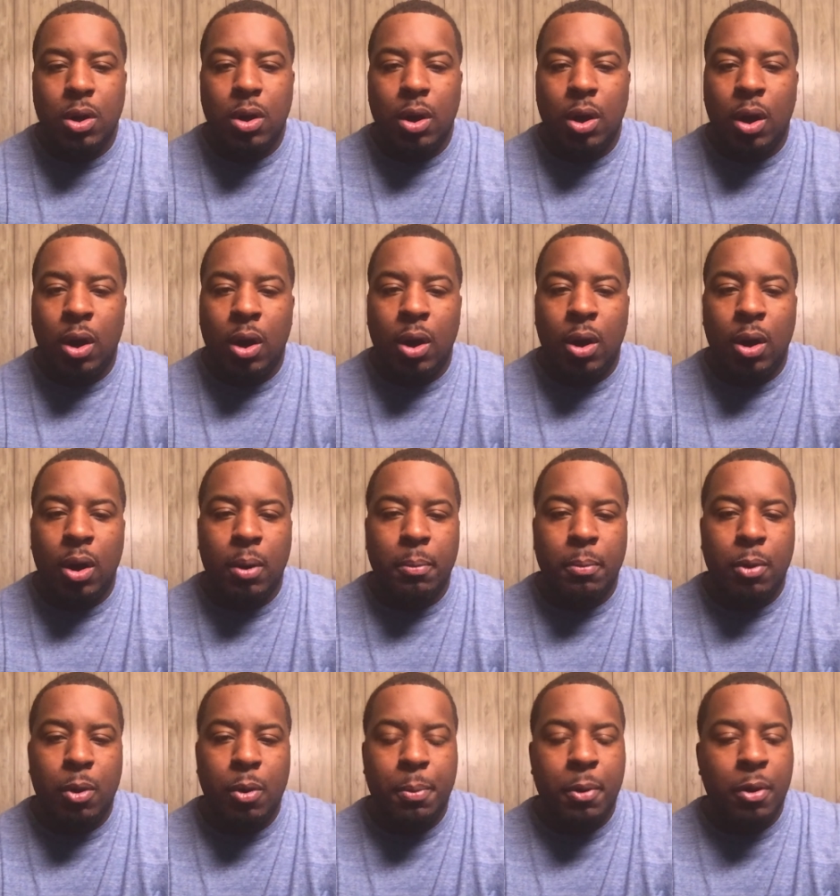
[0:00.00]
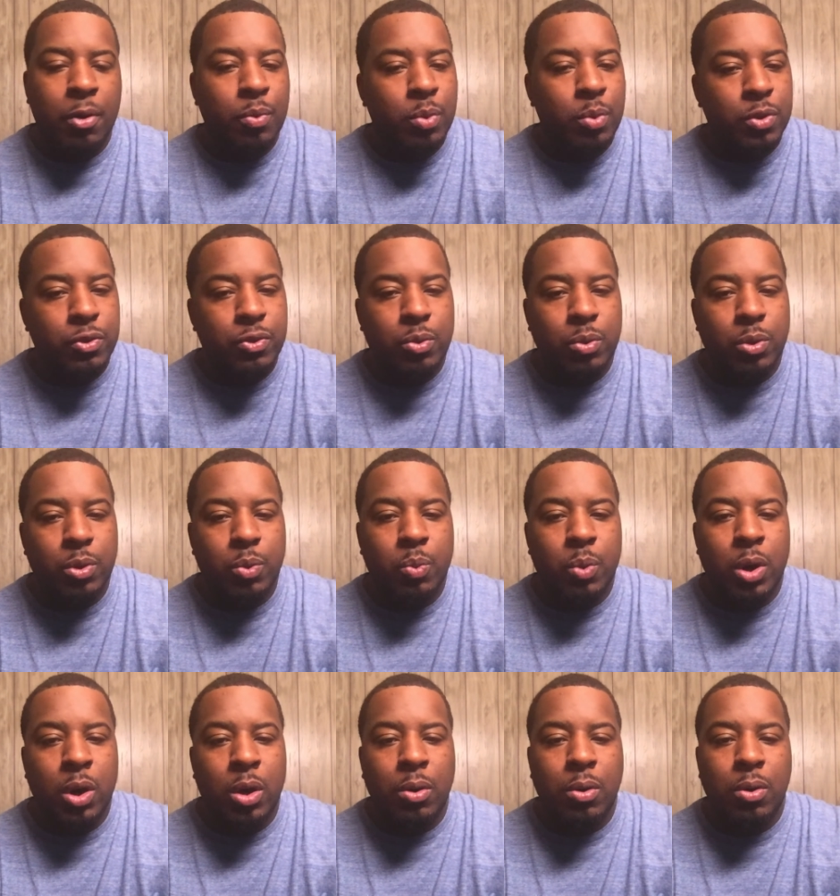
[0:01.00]
Um, hope everyone's doing
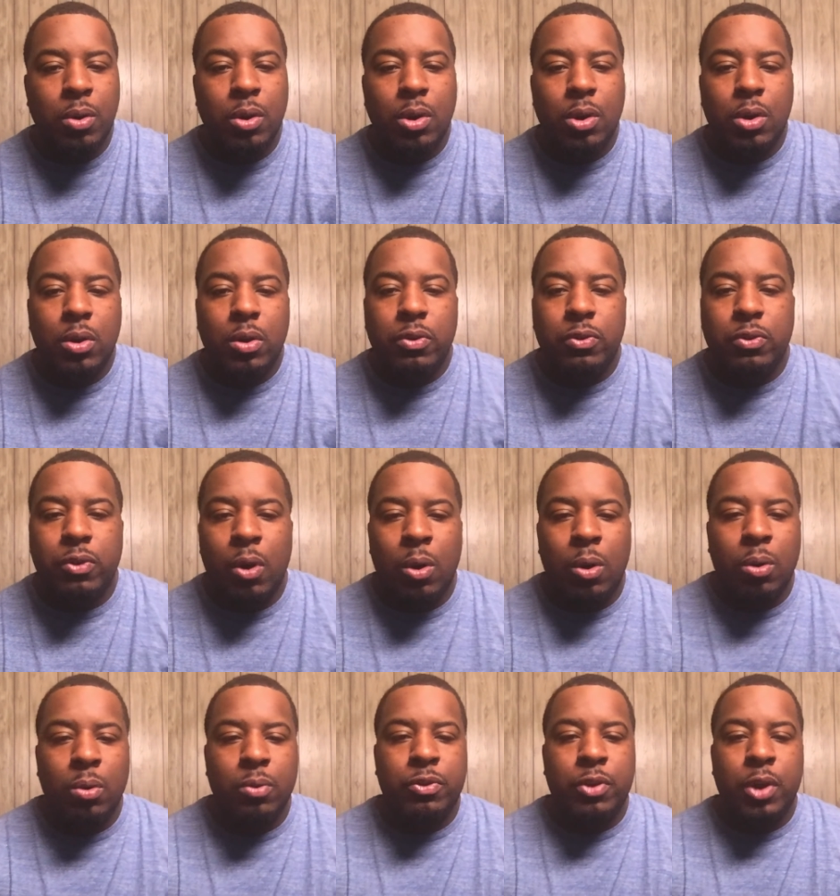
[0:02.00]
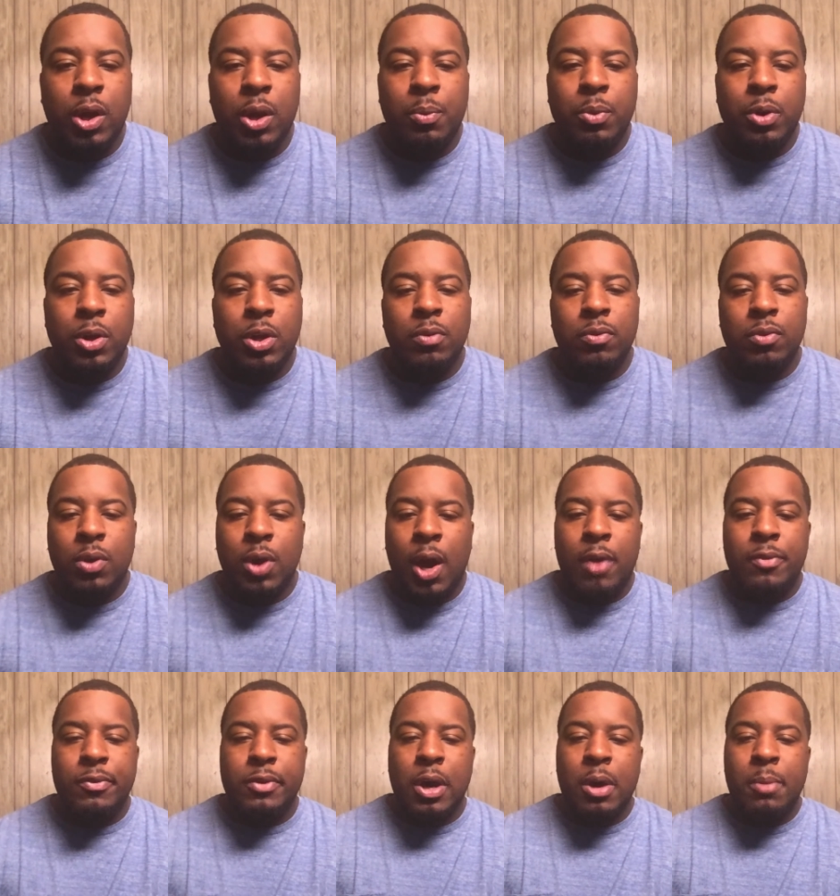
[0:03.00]
well. So today I'm going to give you guys
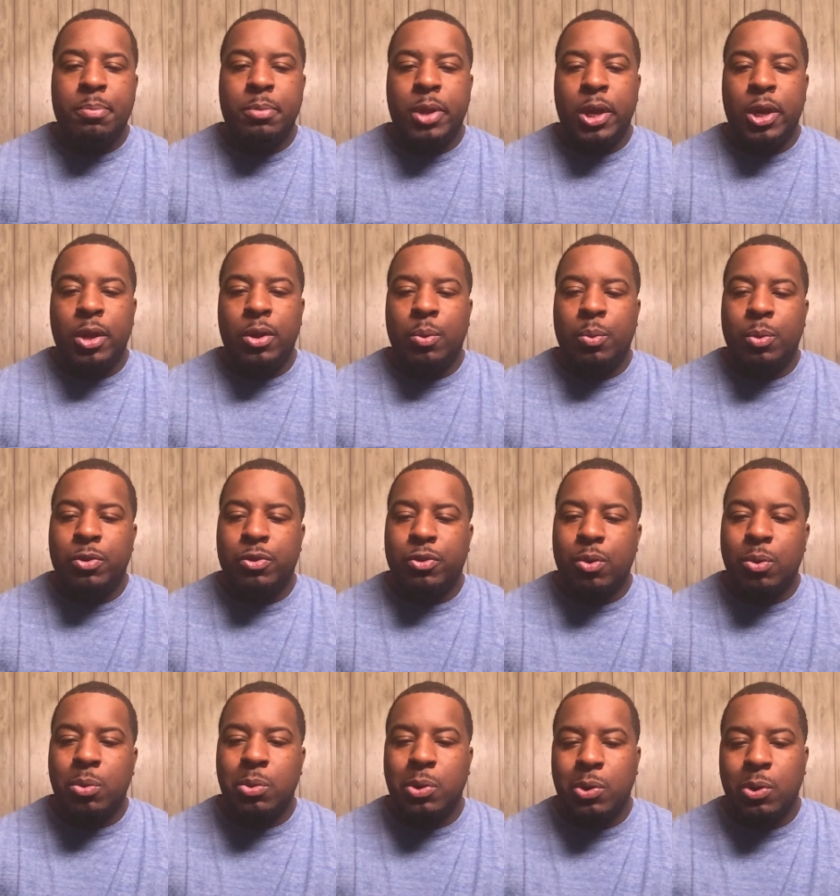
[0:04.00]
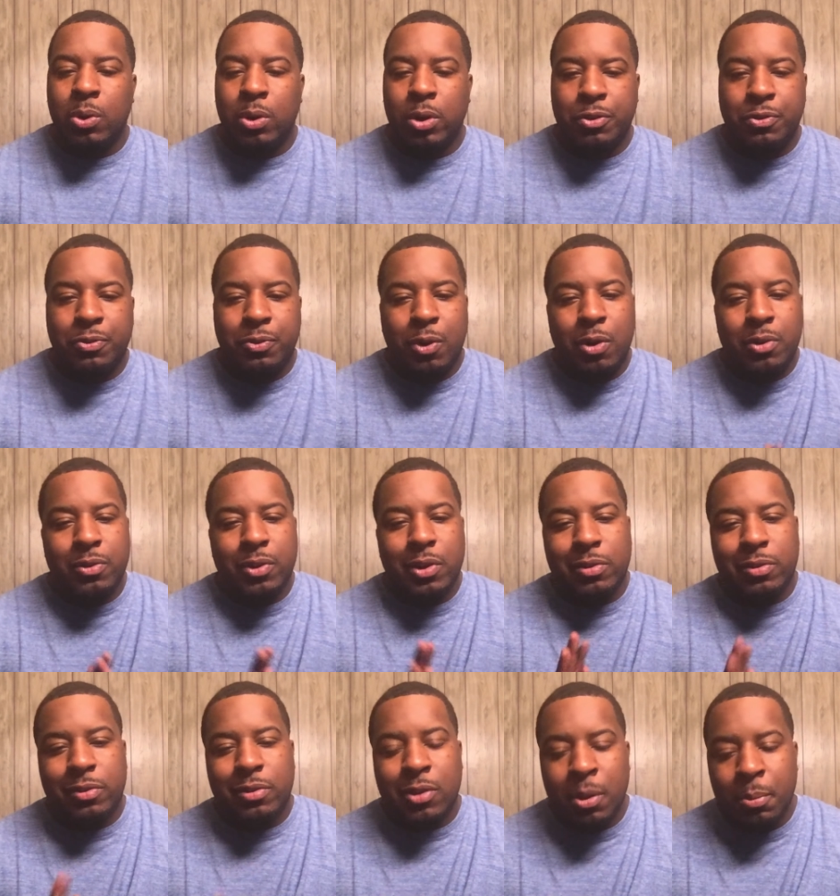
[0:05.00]
an update on what's going on as far as like
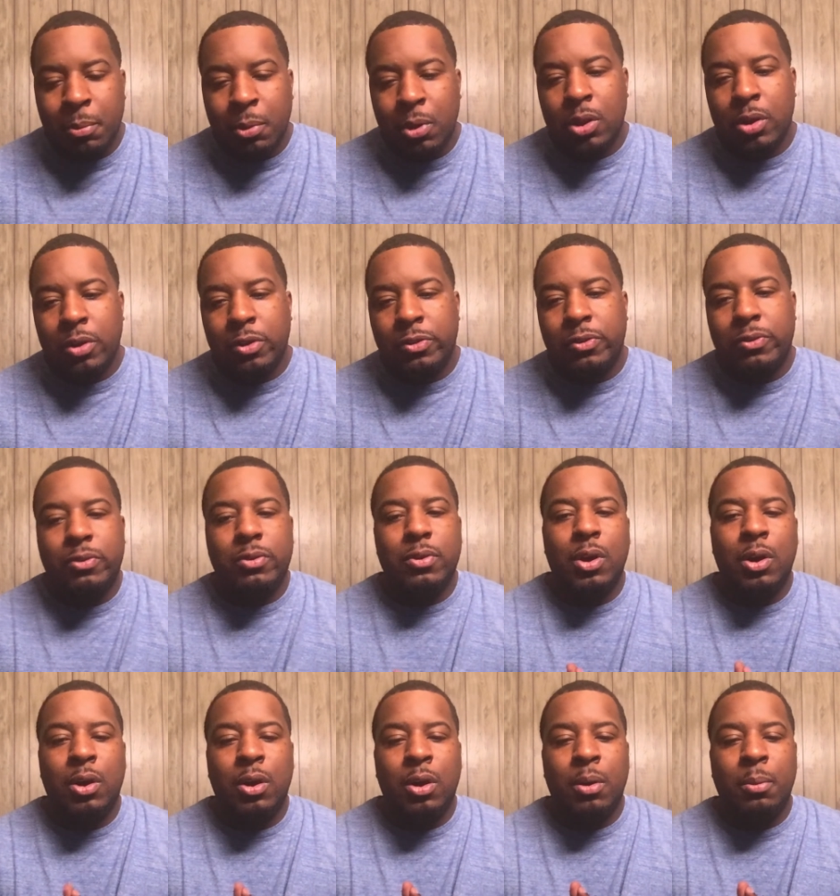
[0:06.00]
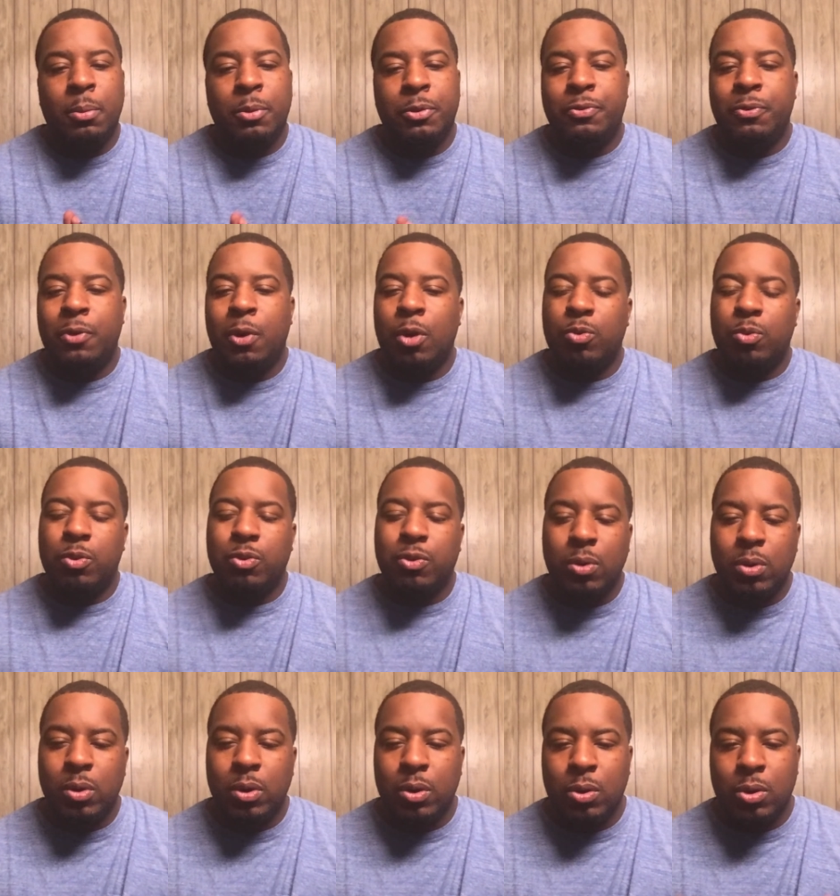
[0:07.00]
stimulus, um, as far as what's
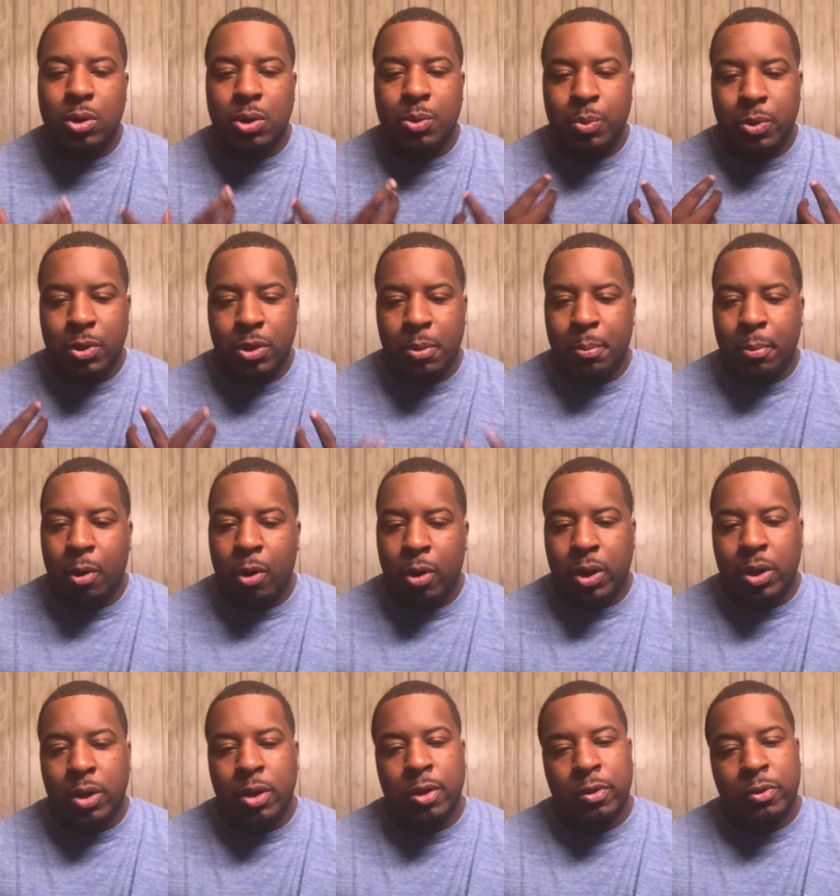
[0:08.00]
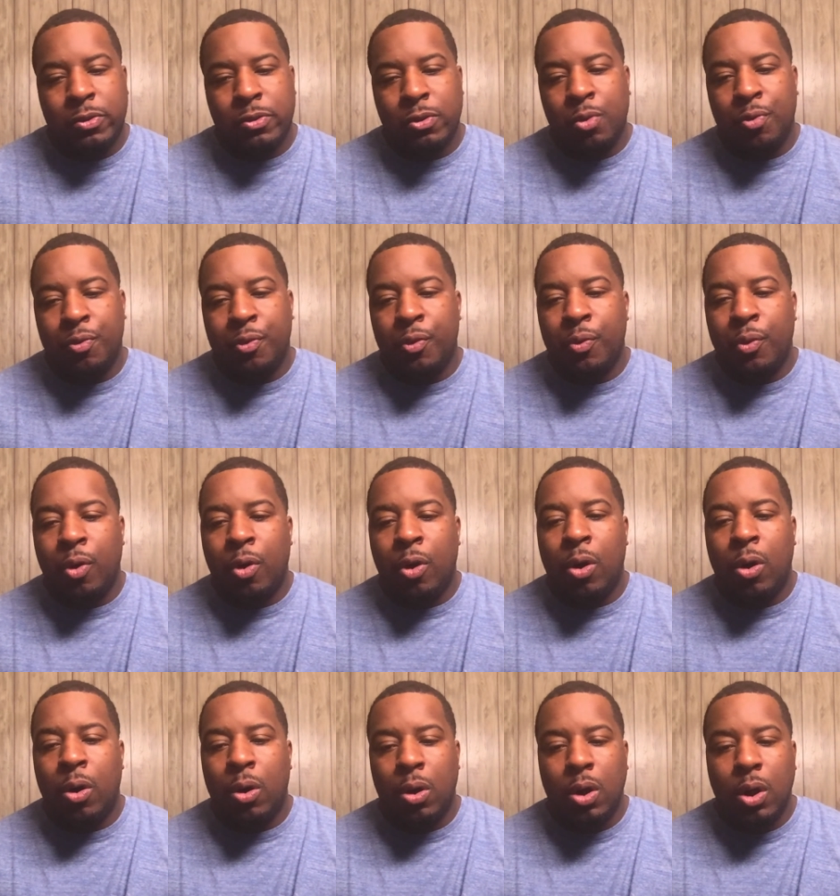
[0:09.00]
going on with the markets
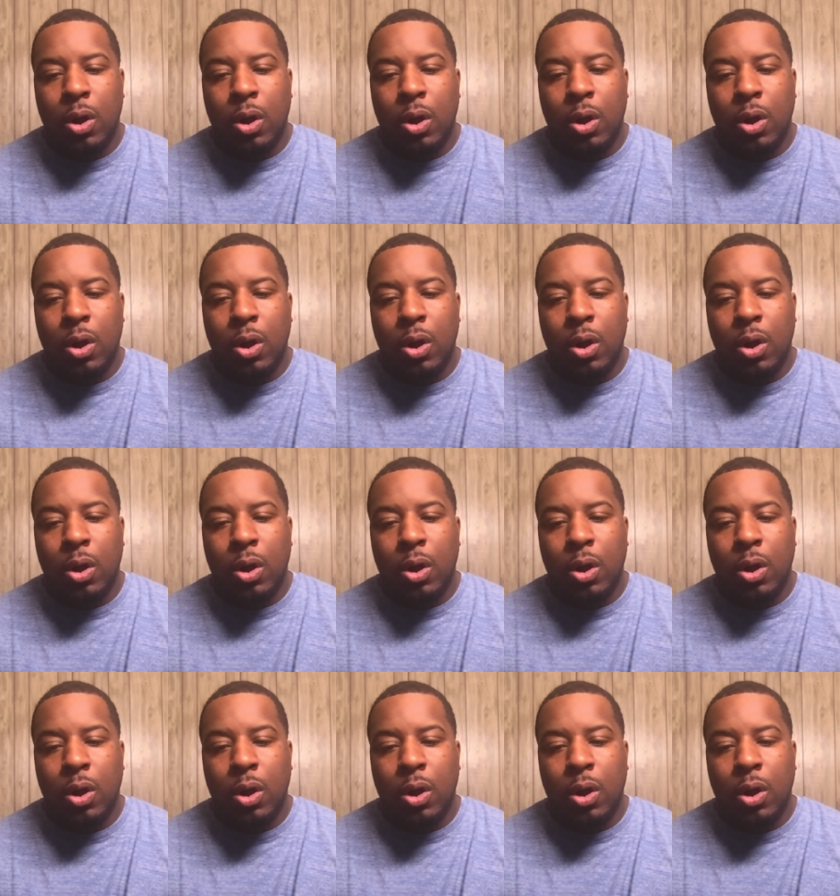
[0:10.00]
overall,